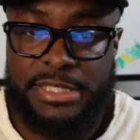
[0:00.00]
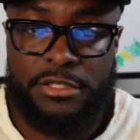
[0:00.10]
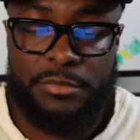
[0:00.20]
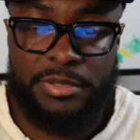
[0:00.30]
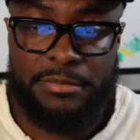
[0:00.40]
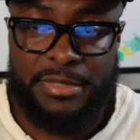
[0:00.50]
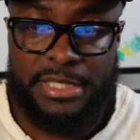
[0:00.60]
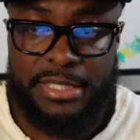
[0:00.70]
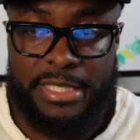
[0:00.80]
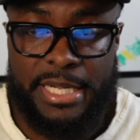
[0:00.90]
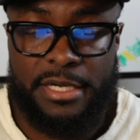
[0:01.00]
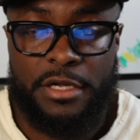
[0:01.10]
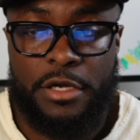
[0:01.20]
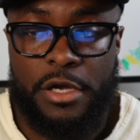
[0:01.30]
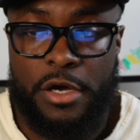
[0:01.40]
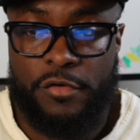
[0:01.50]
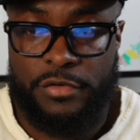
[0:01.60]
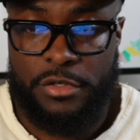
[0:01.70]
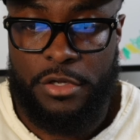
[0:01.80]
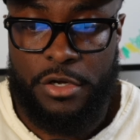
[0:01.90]
to put money in that over
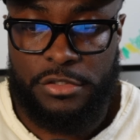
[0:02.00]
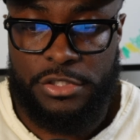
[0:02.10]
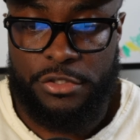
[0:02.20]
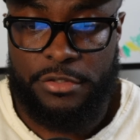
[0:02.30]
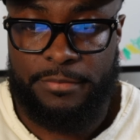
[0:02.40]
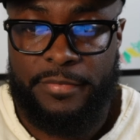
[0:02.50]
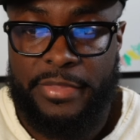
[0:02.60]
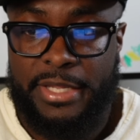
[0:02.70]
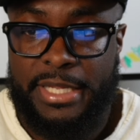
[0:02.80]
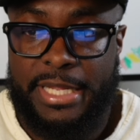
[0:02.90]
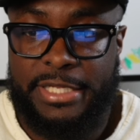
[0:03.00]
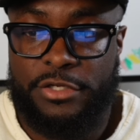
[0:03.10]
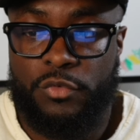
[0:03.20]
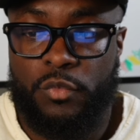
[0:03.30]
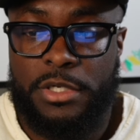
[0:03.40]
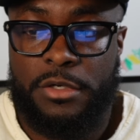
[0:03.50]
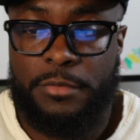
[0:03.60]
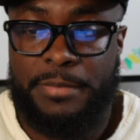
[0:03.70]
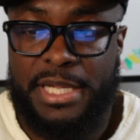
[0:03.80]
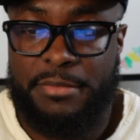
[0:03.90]
the long term, and you will
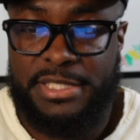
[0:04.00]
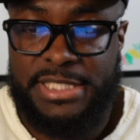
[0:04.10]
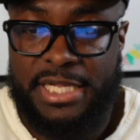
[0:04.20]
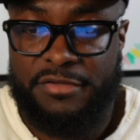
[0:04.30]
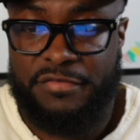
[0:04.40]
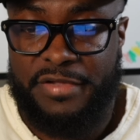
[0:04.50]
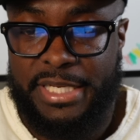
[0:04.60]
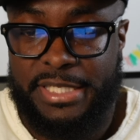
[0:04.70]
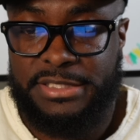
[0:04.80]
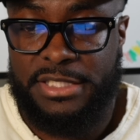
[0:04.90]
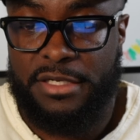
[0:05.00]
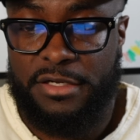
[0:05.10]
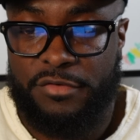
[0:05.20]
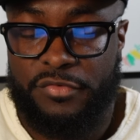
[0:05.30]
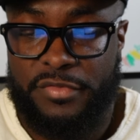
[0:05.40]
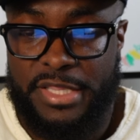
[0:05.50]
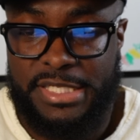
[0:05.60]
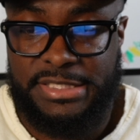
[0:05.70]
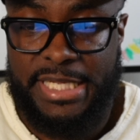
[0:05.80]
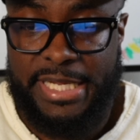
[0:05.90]
be able to take advantage of
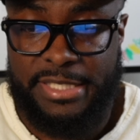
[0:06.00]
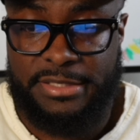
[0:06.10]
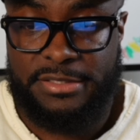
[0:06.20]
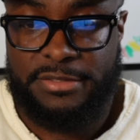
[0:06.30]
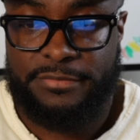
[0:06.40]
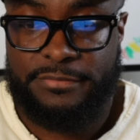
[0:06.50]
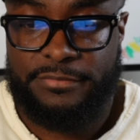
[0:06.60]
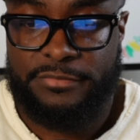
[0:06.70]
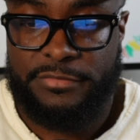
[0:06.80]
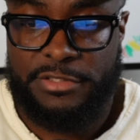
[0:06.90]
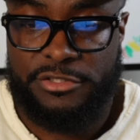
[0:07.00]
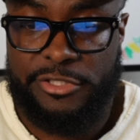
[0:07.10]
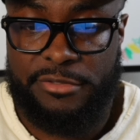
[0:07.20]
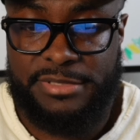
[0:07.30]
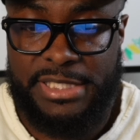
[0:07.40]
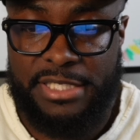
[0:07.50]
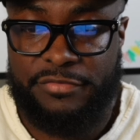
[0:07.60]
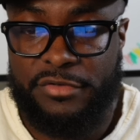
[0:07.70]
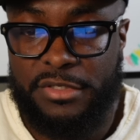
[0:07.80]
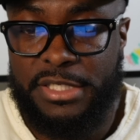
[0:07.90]
these gains. You see what I'm saying? If
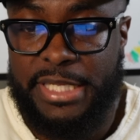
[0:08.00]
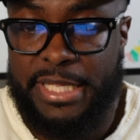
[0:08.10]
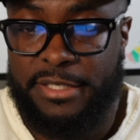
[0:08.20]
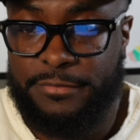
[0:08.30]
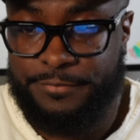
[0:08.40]
you look at it,